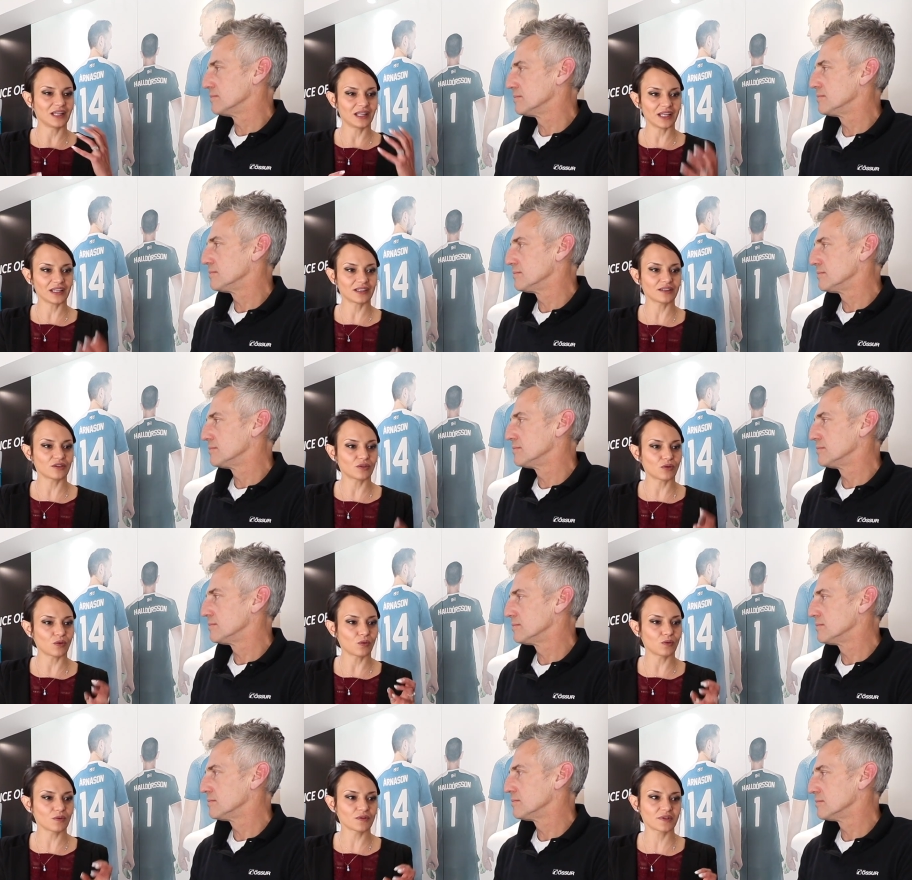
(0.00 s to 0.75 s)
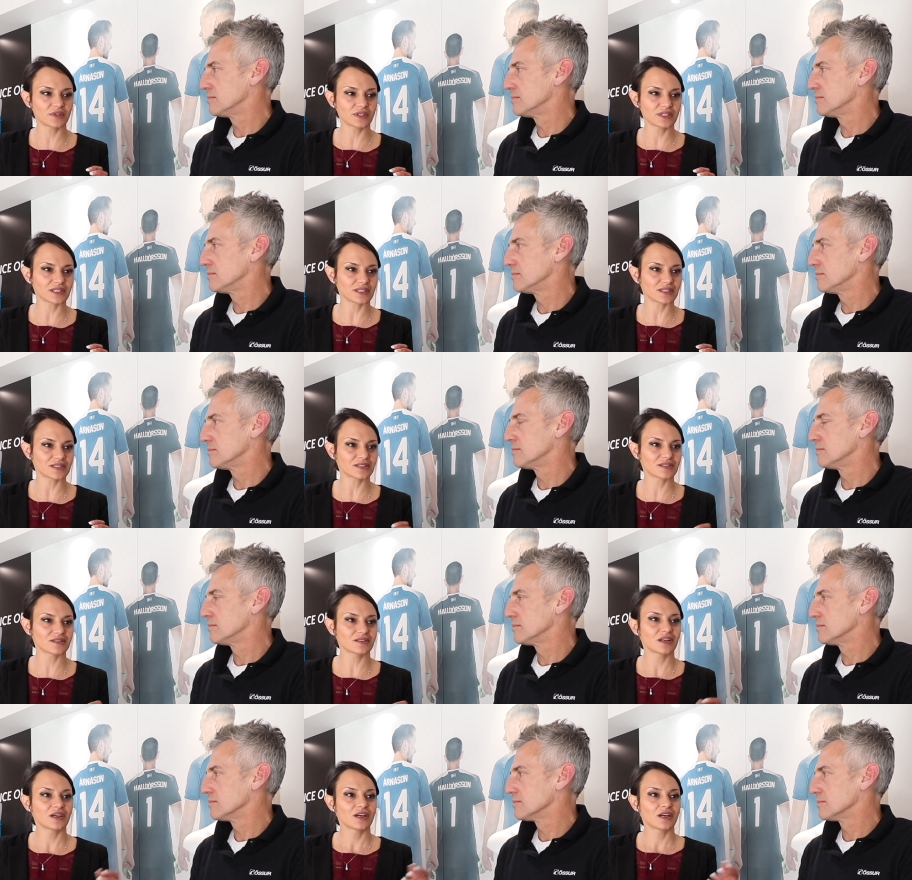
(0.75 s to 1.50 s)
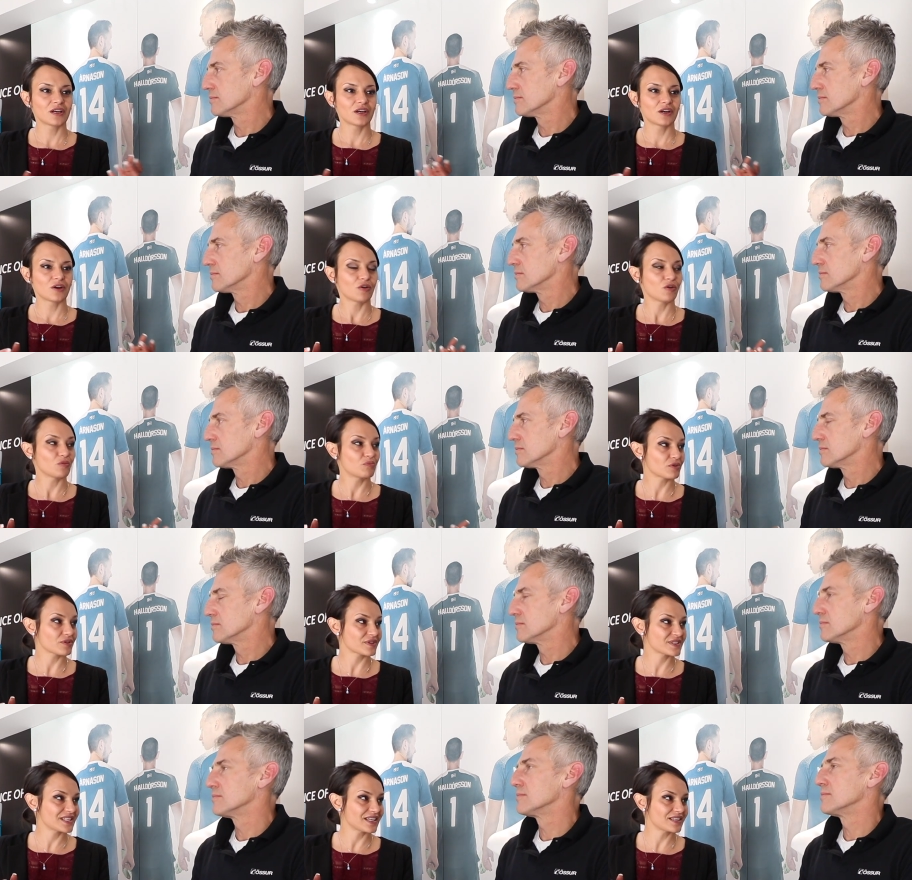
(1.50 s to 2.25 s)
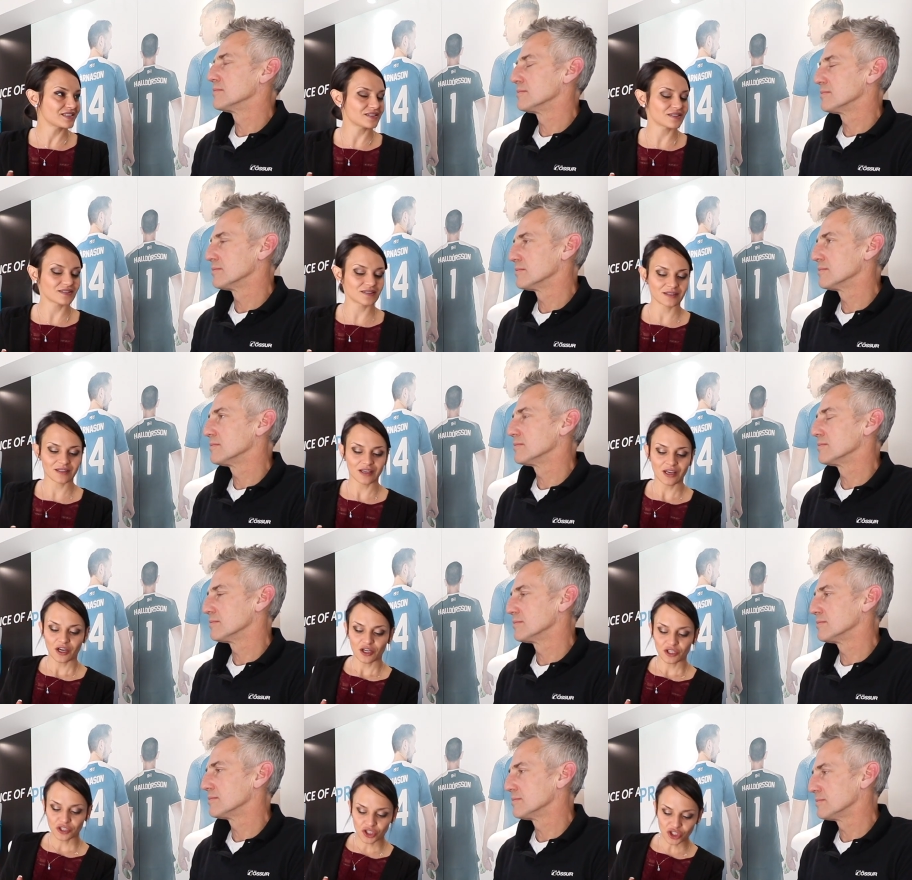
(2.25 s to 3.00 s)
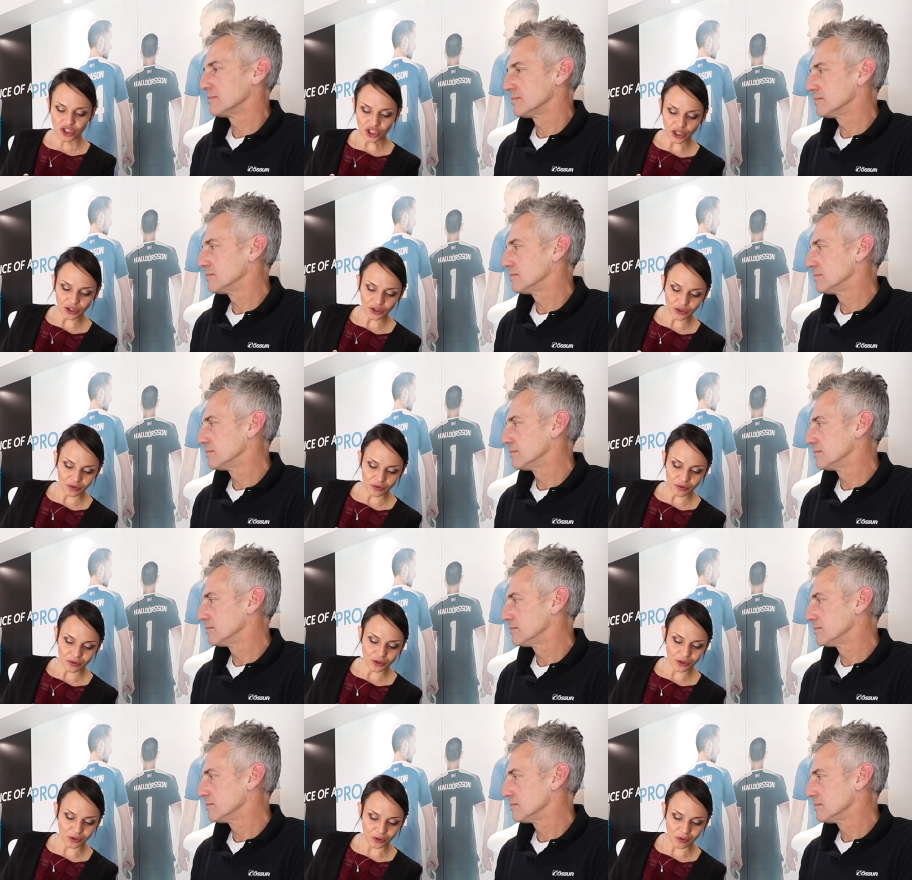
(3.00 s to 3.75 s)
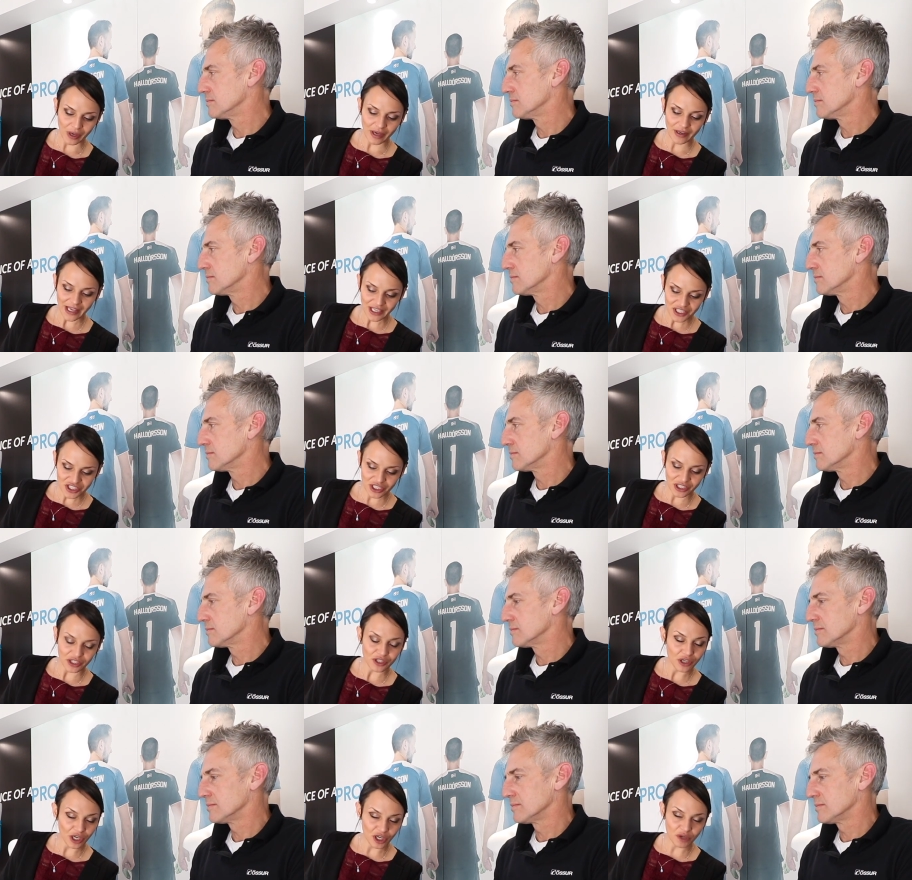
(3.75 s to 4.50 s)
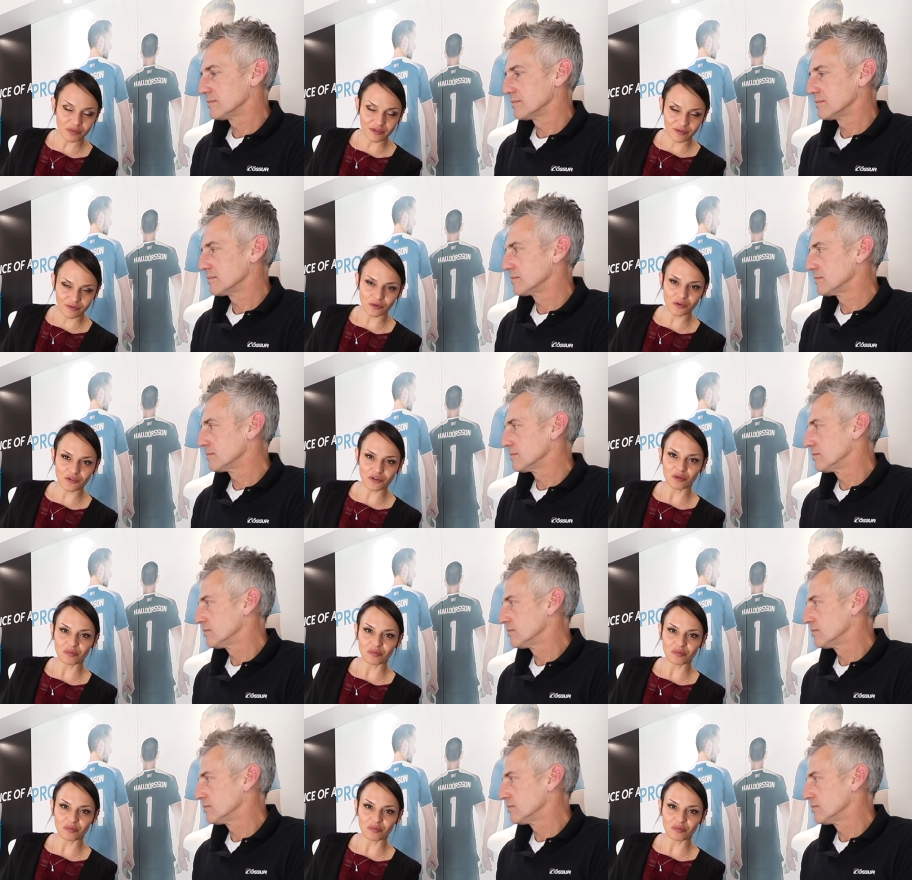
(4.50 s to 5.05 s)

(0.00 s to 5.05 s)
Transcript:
Speaker 1: Let an orthotist or prosthetist show you, uh, actually go before the